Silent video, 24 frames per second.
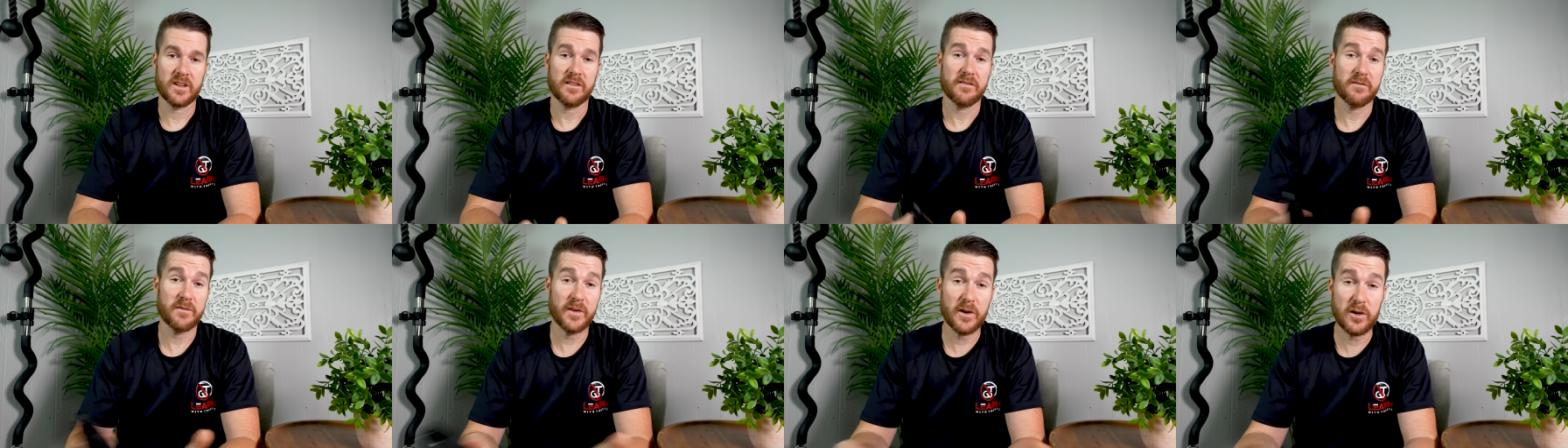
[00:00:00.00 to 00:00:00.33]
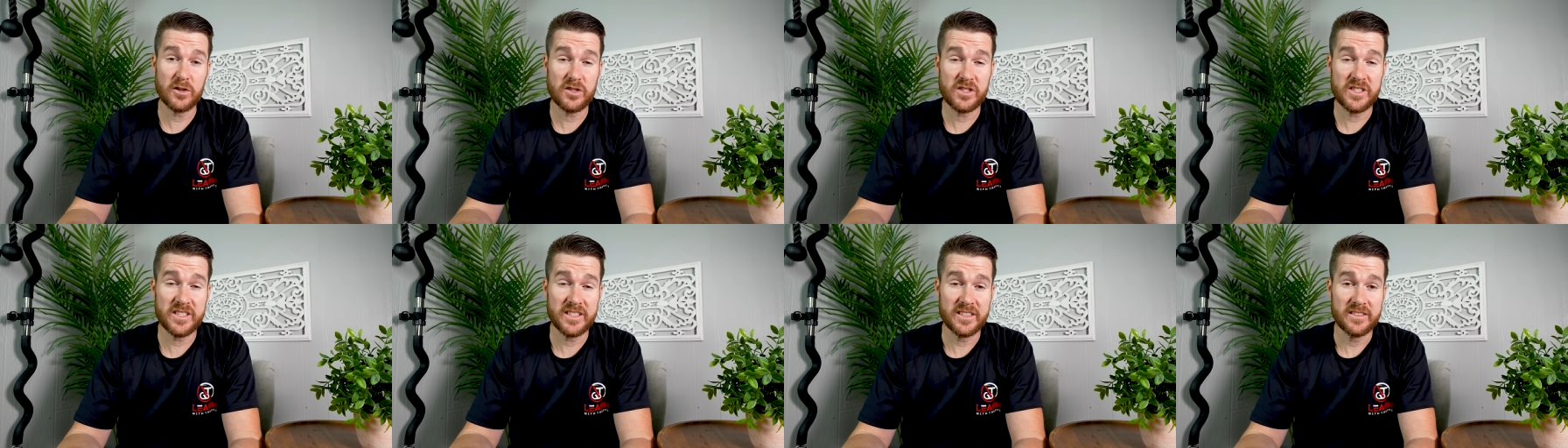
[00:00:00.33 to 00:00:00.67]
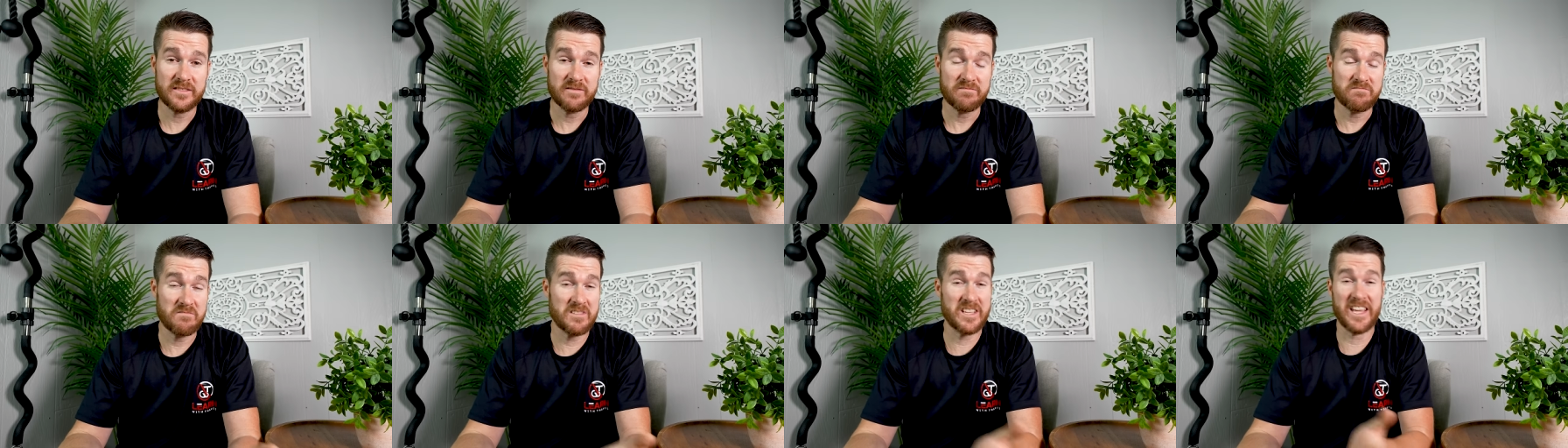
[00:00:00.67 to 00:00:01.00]
First,
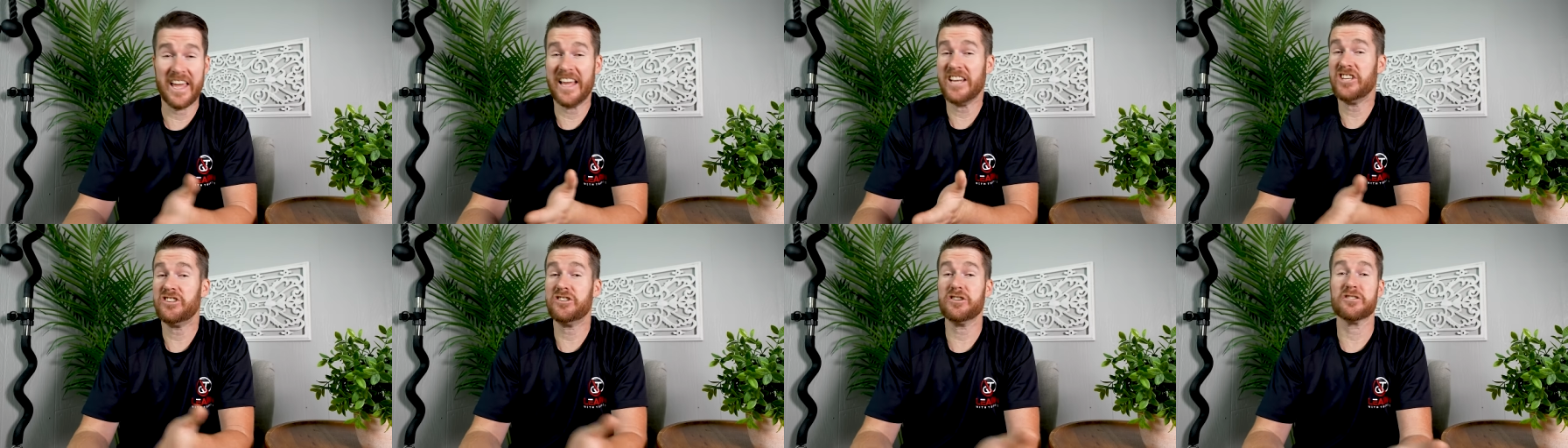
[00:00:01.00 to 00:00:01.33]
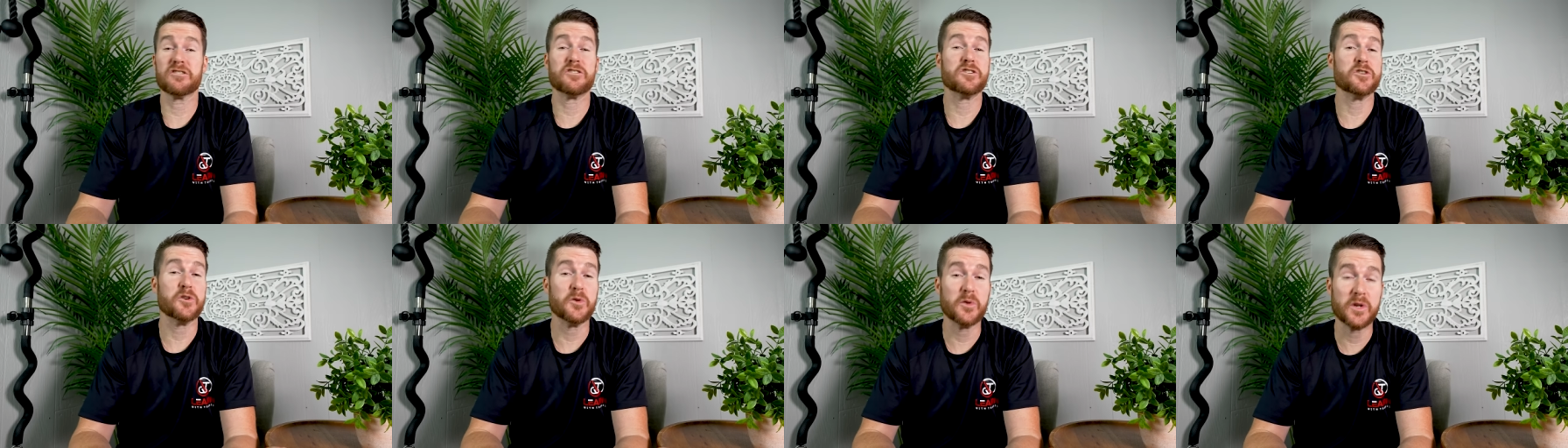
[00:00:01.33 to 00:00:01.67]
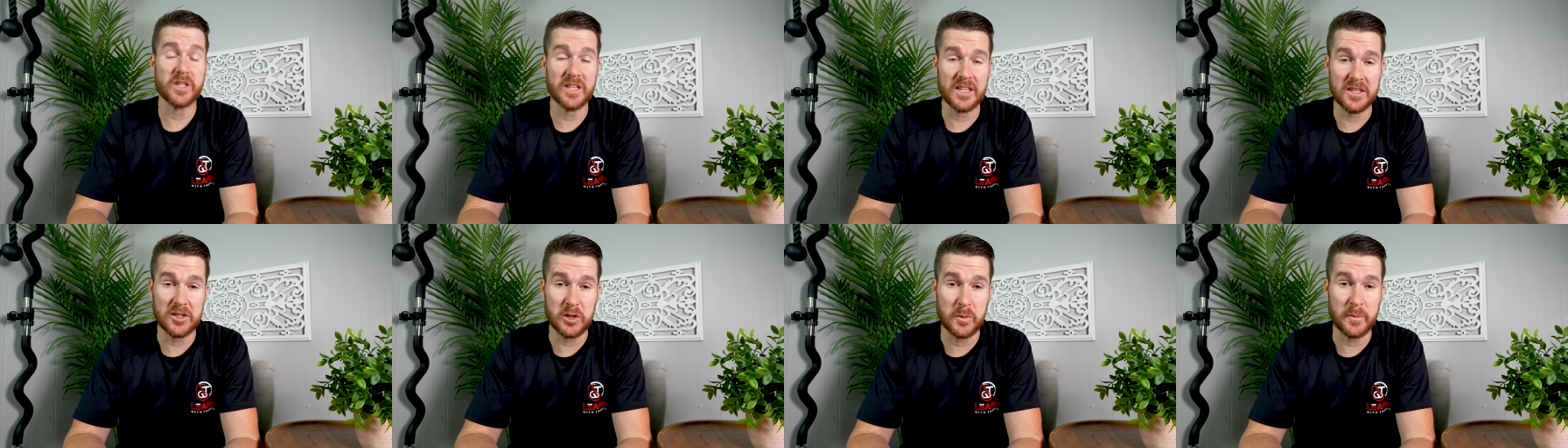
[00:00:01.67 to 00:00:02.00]
in case you're new to
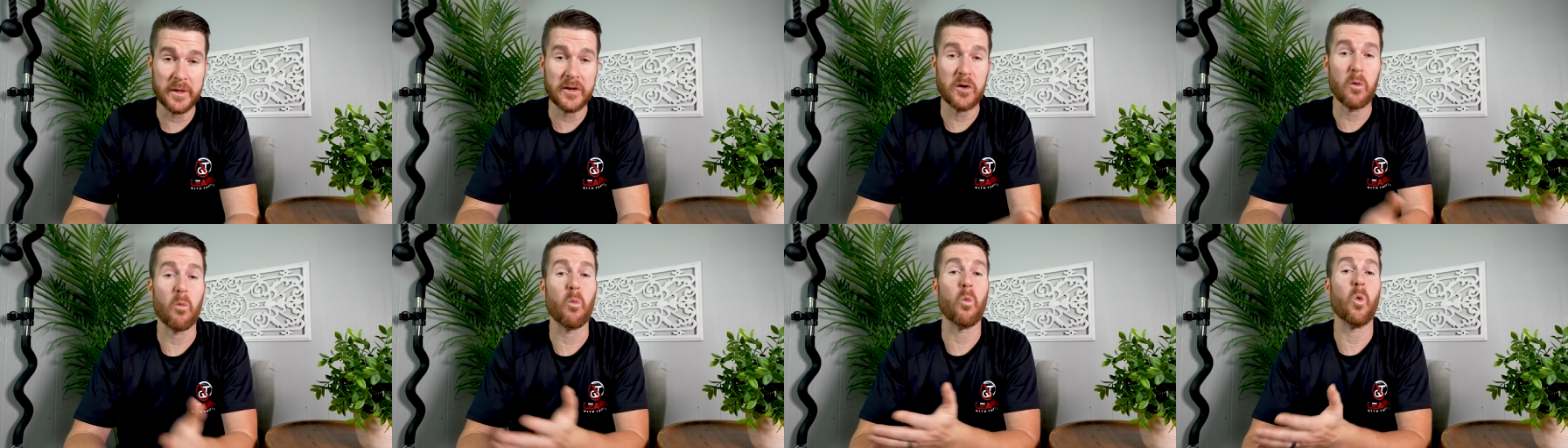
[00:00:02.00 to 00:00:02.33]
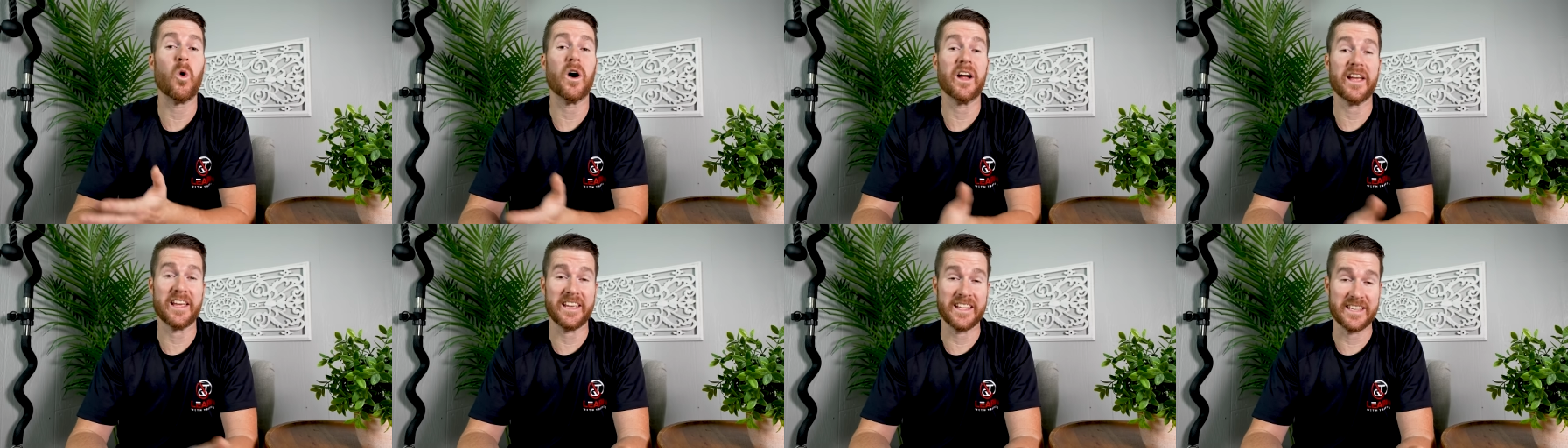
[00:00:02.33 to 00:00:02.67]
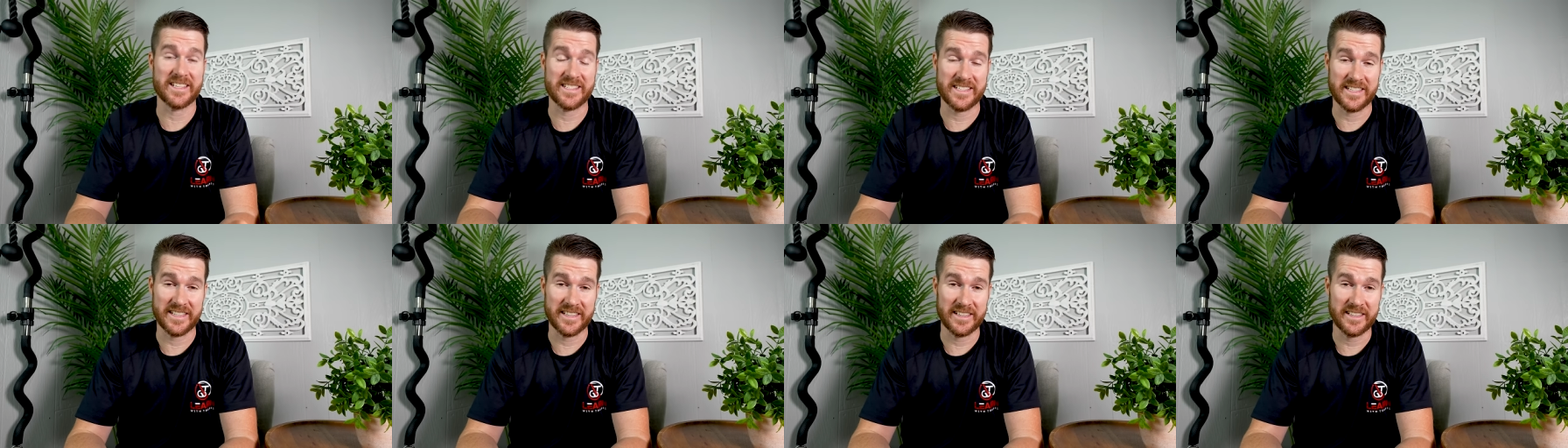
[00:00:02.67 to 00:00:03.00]
the Lumen, what
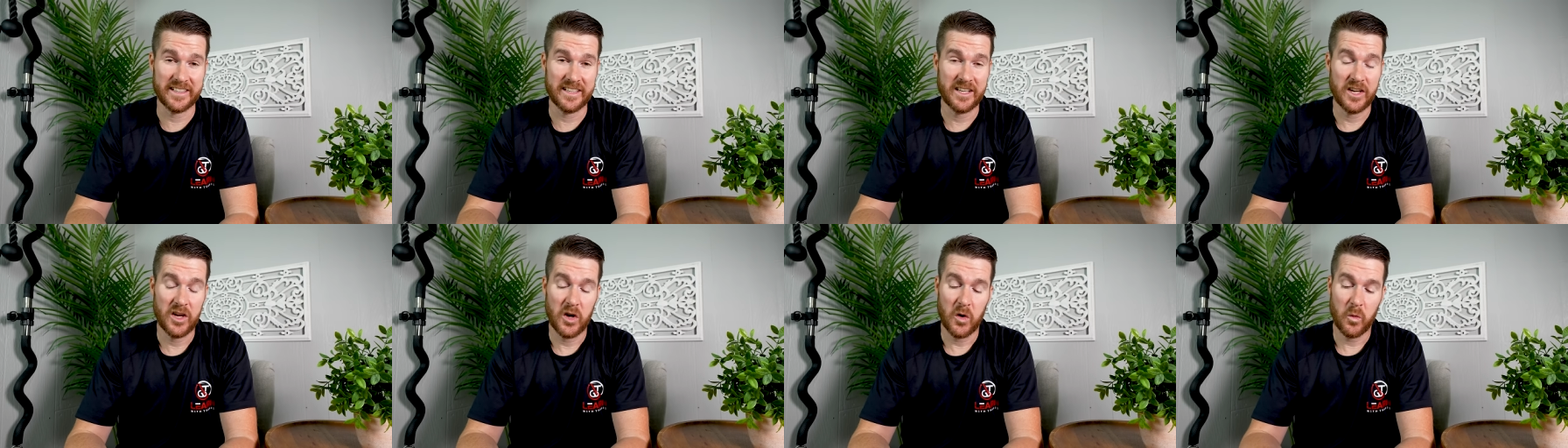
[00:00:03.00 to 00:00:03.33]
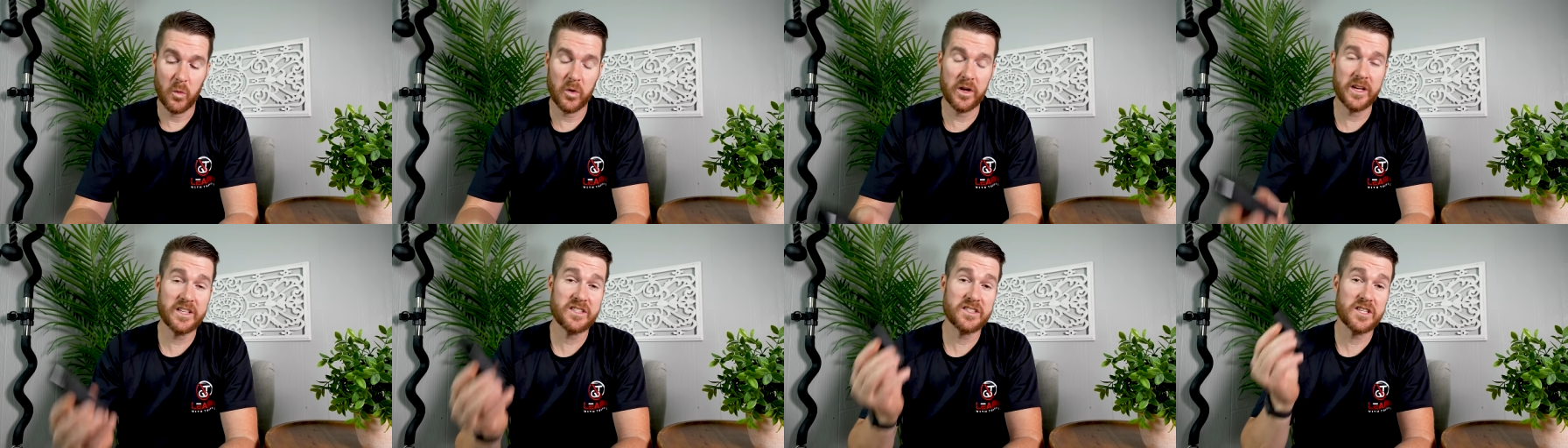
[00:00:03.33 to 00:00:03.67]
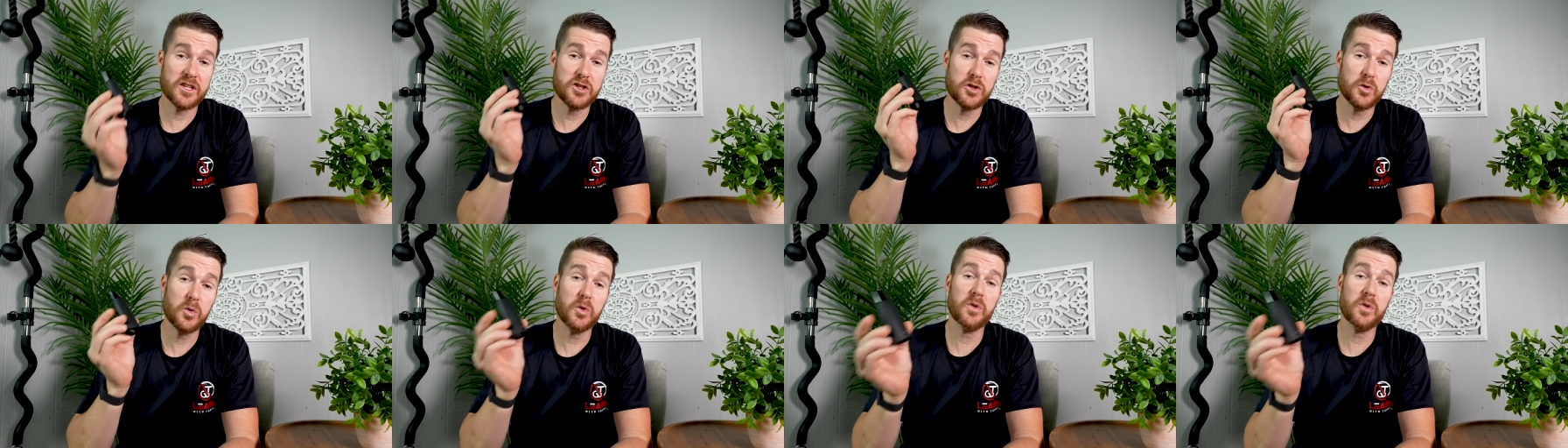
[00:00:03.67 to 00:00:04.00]
is it? Well, it's the tool